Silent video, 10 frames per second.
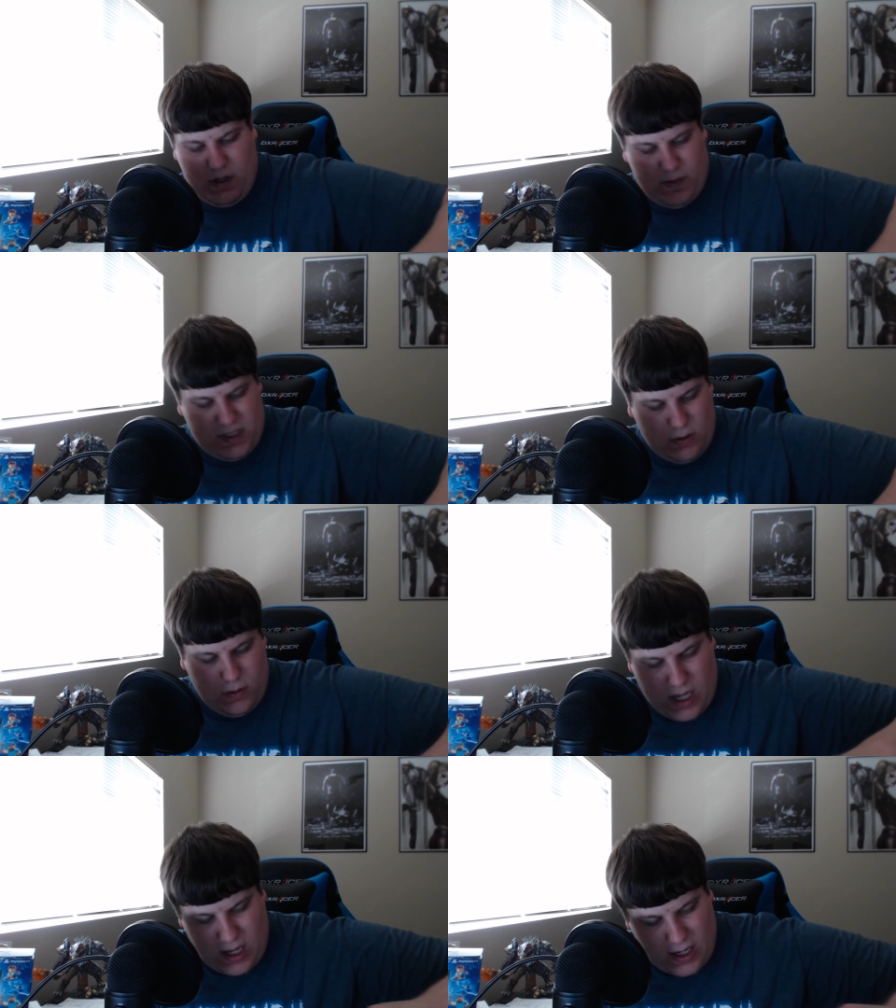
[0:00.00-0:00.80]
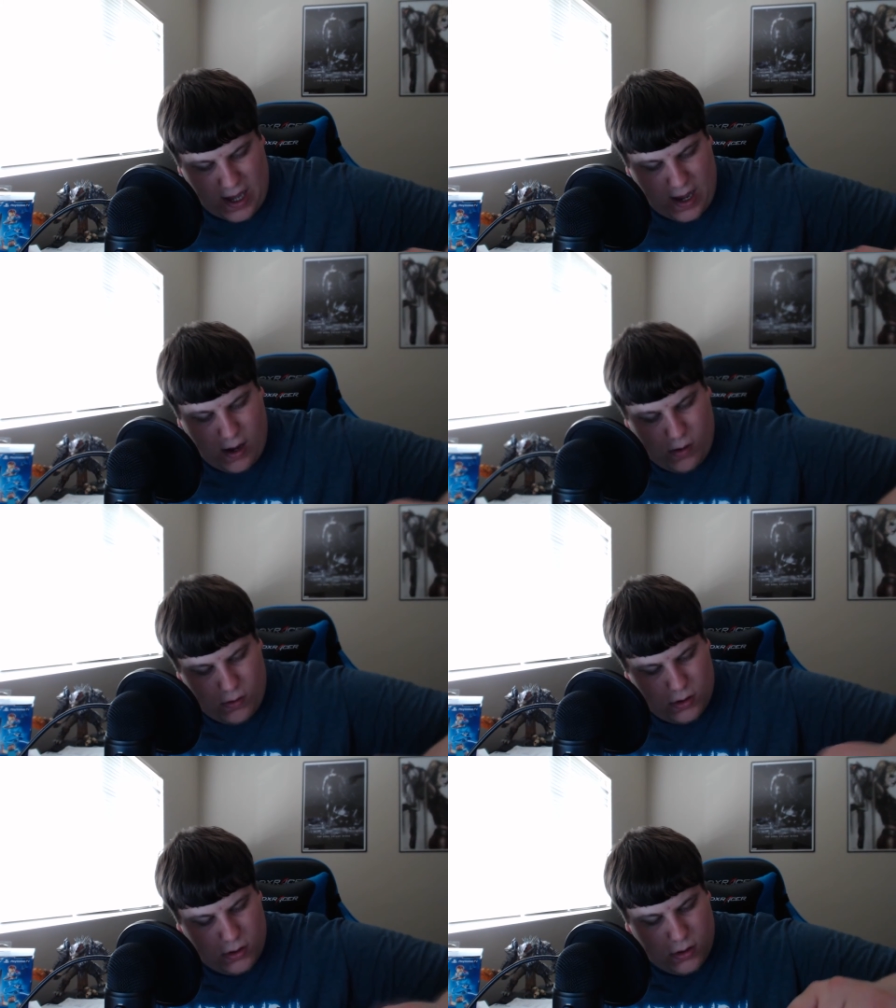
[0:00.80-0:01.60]
going to yank out
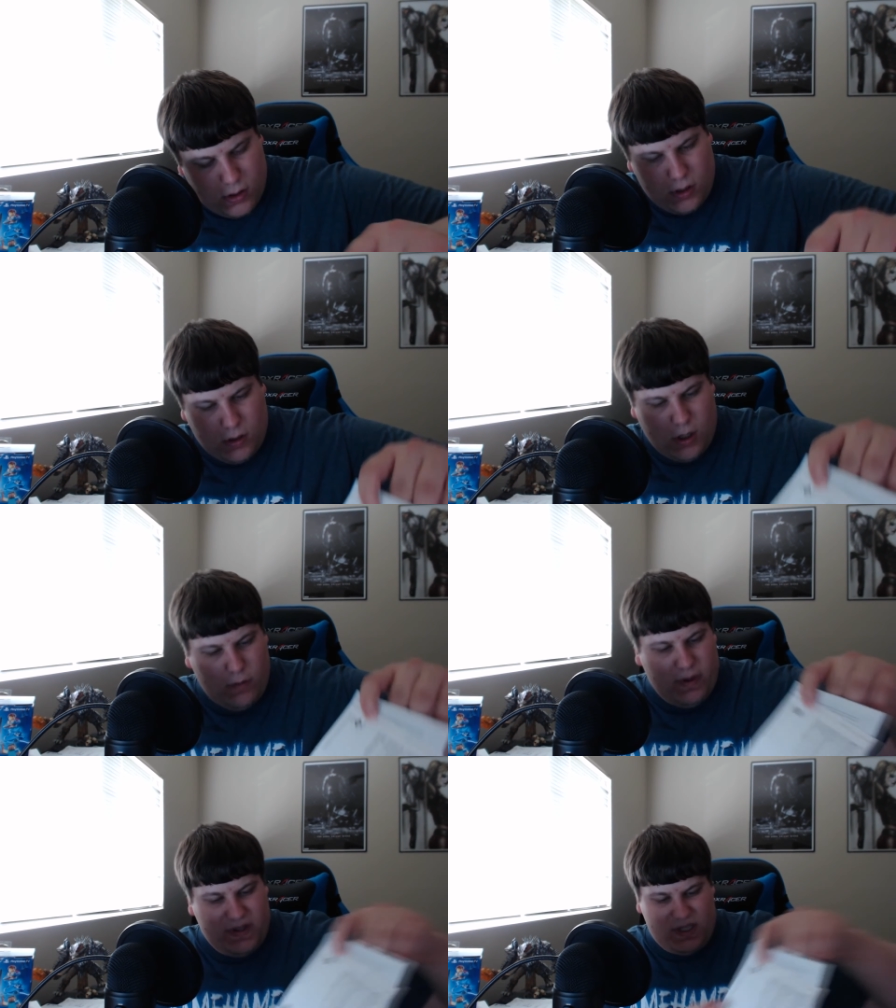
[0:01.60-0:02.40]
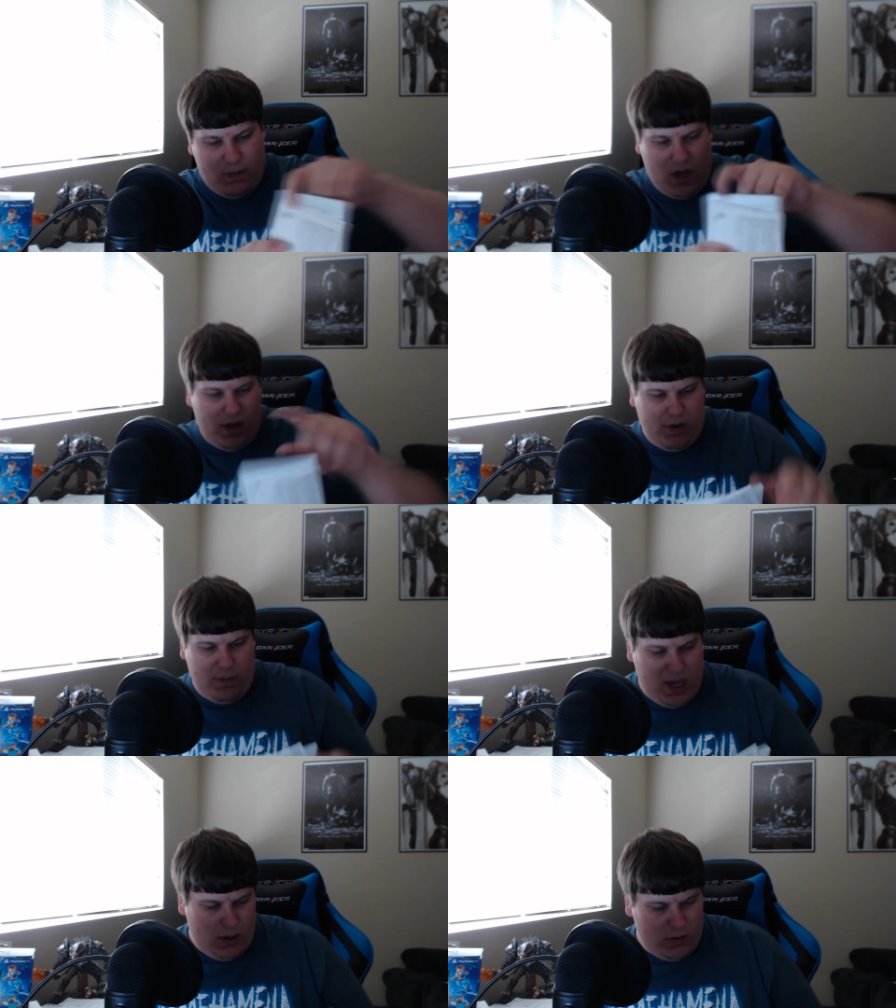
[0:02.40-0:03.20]
along with some other
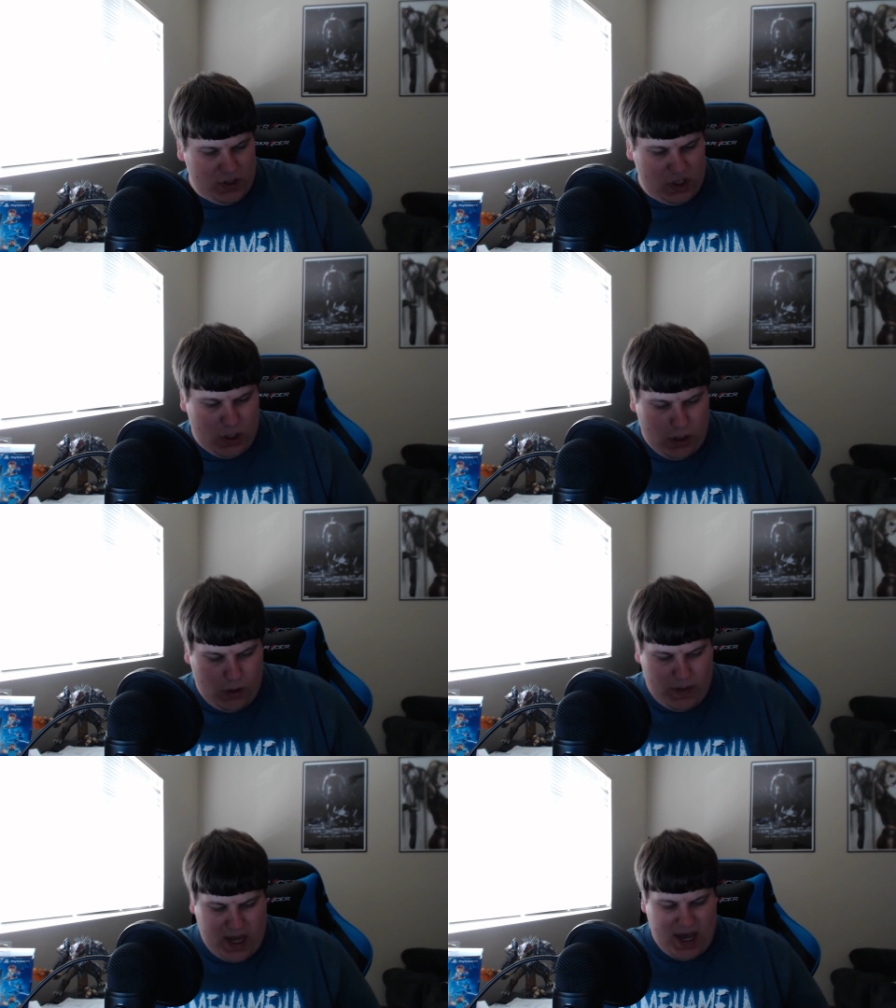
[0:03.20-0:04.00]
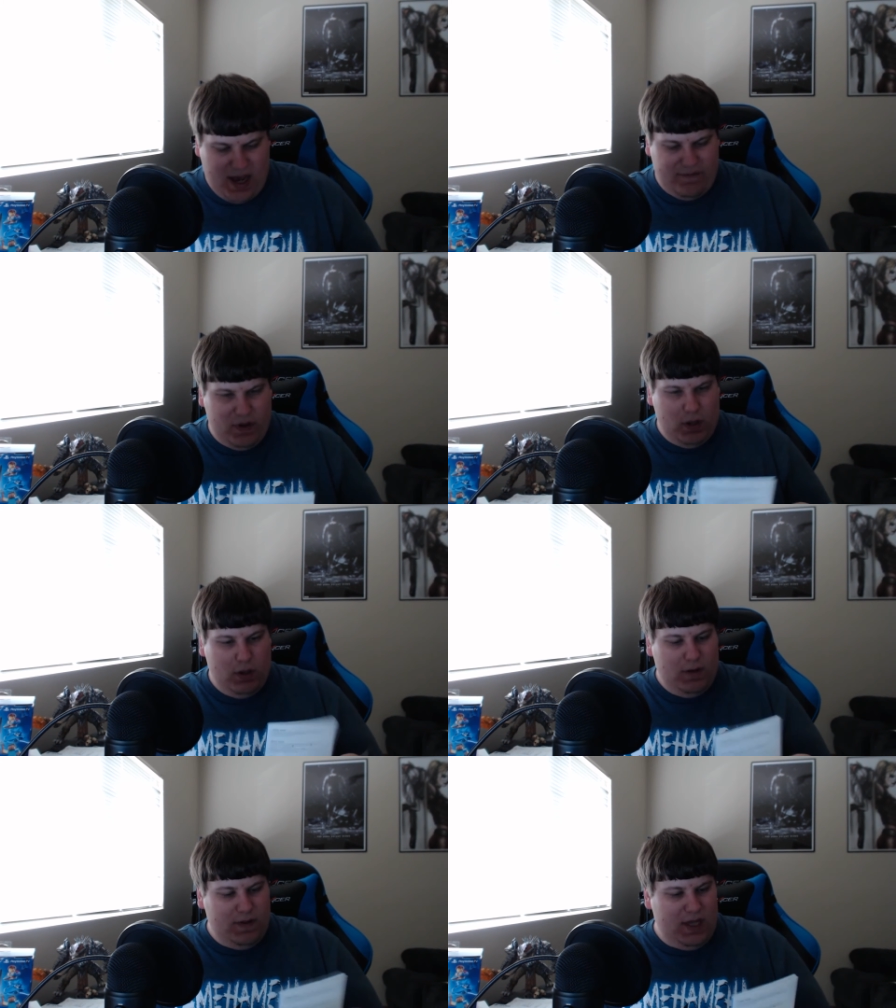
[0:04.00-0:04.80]
manuals. So we have
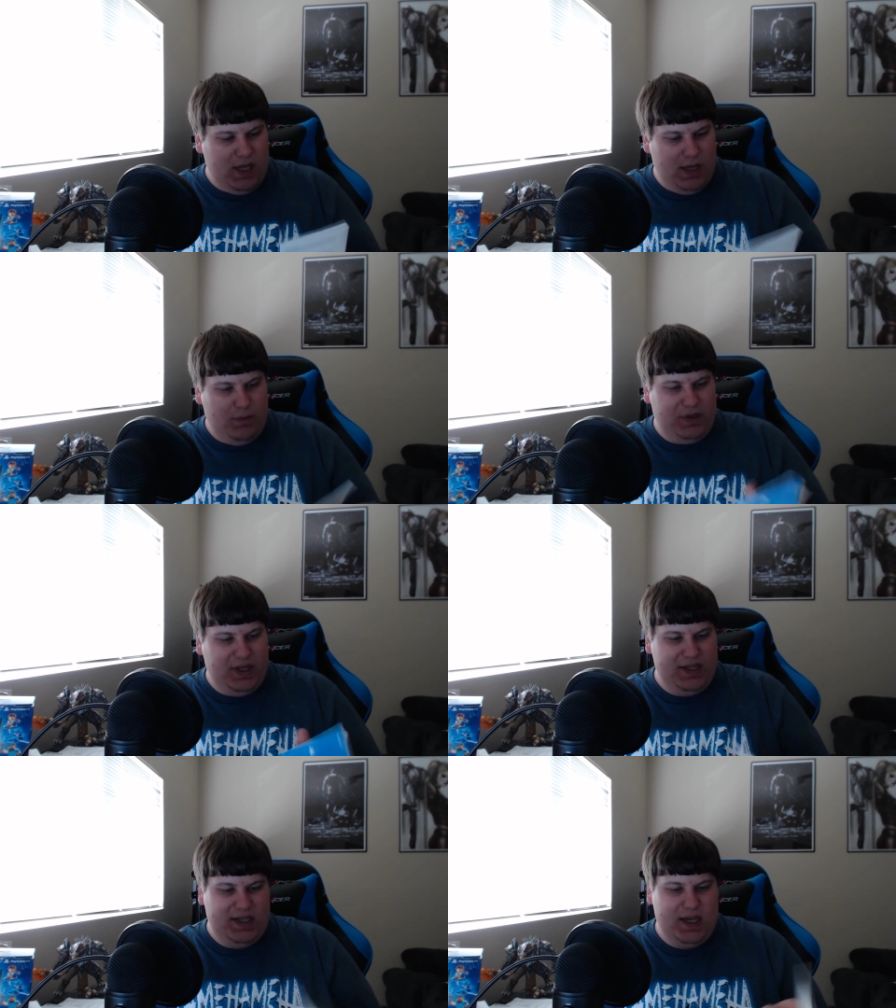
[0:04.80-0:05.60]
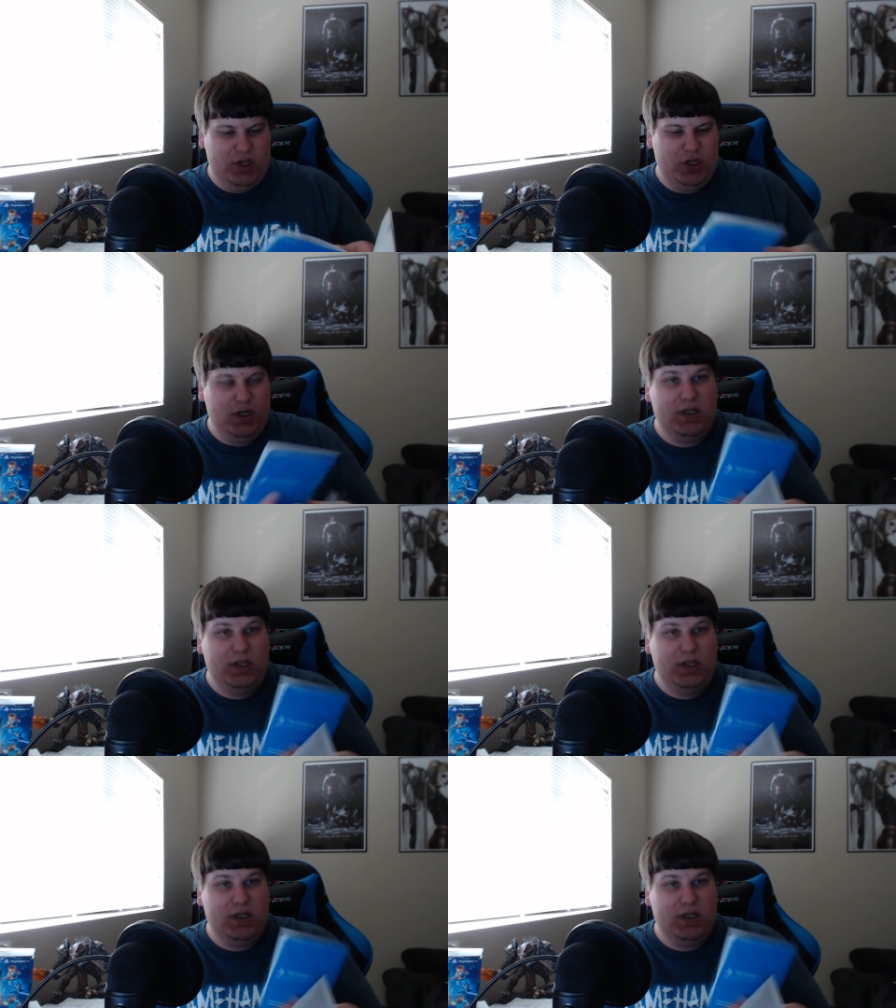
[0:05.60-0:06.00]
the PlayStation